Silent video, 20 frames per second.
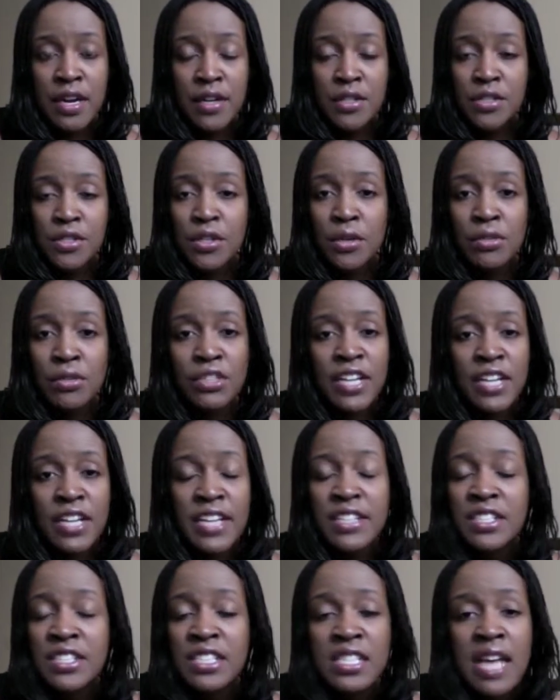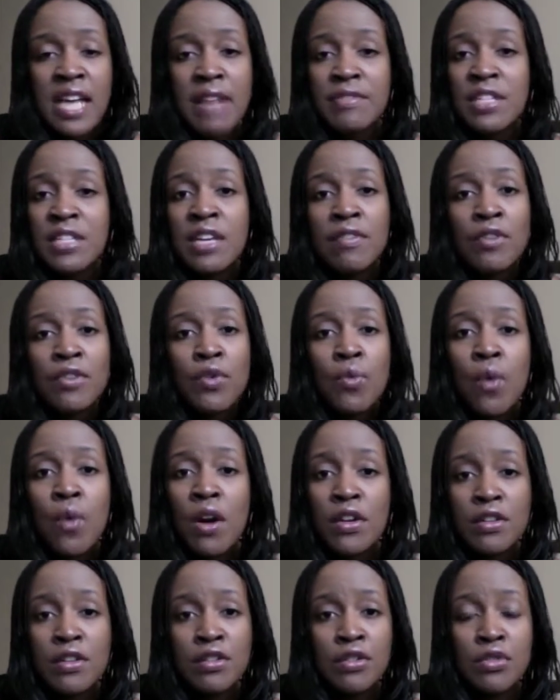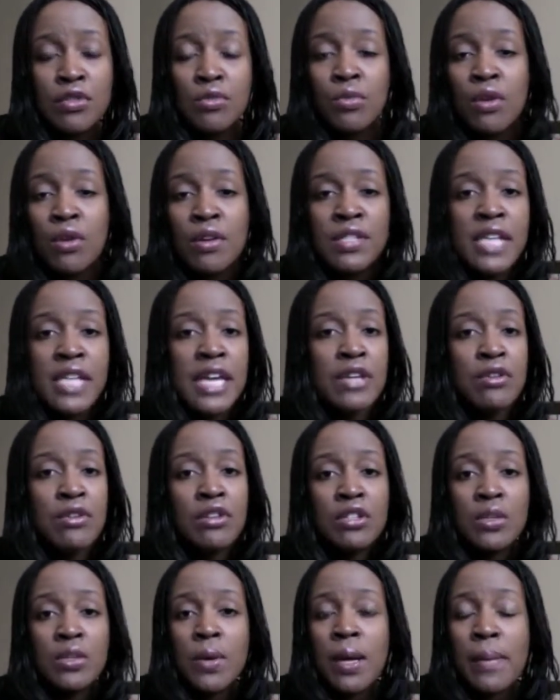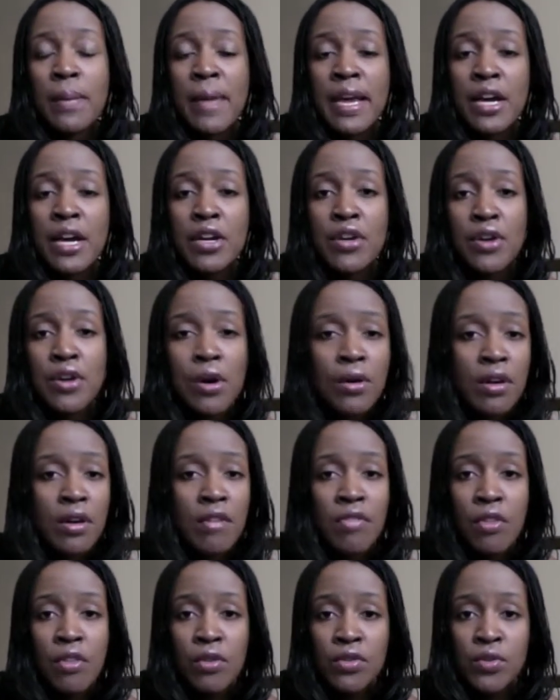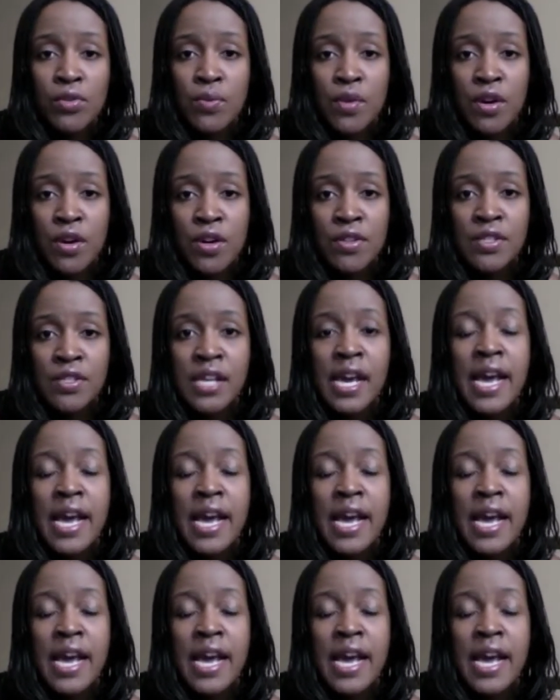So just have to give you 1 or 2 words, and you just want to make a note of those words